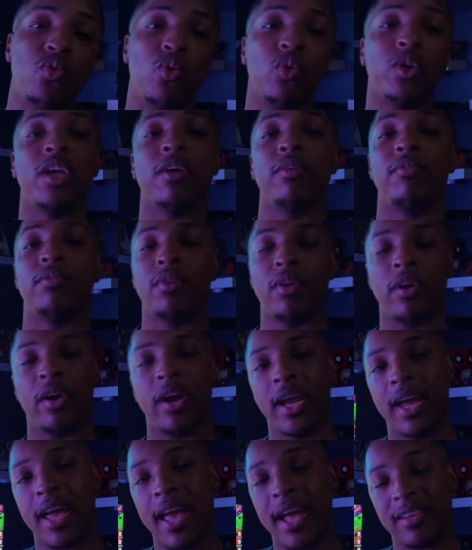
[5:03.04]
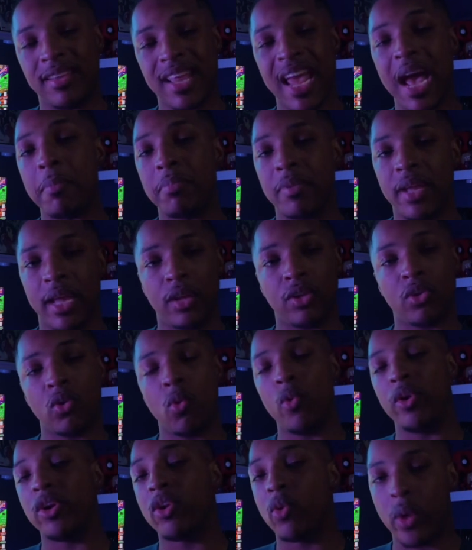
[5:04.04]
you'll get very adept at
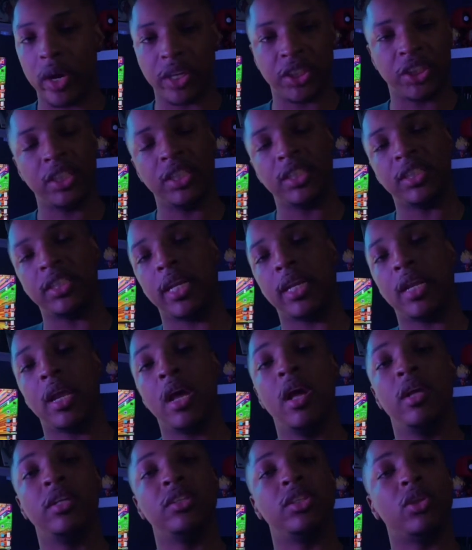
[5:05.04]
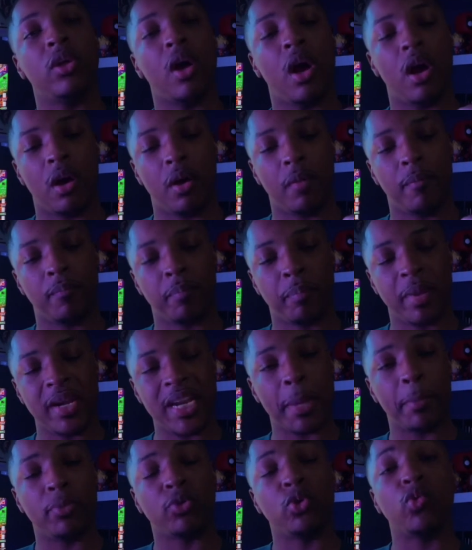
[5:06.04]
doing questions and
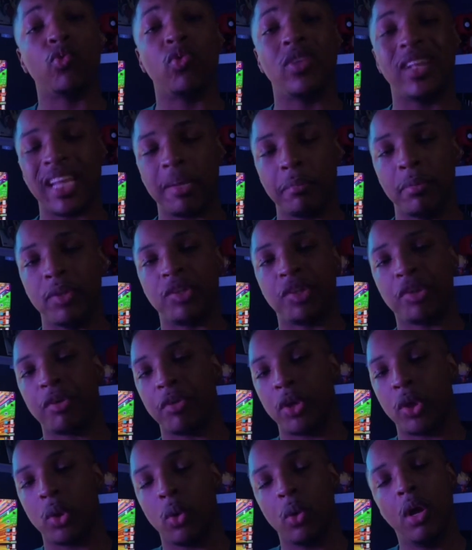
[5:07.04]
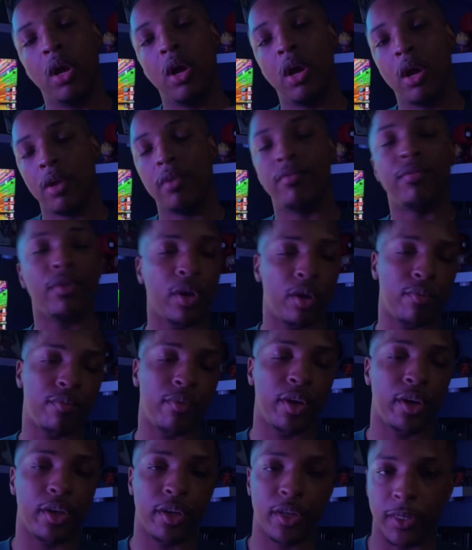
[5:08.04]
being able to relate material
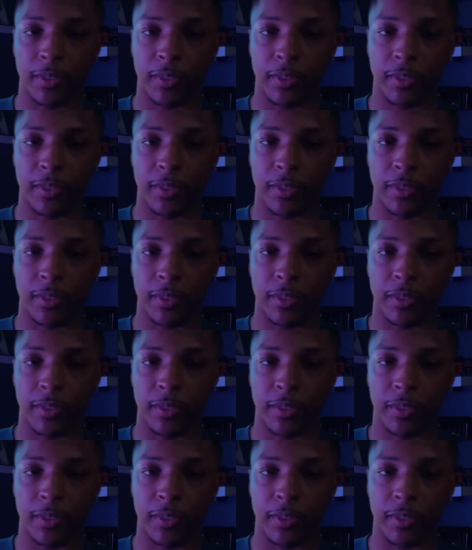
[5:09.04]
very, very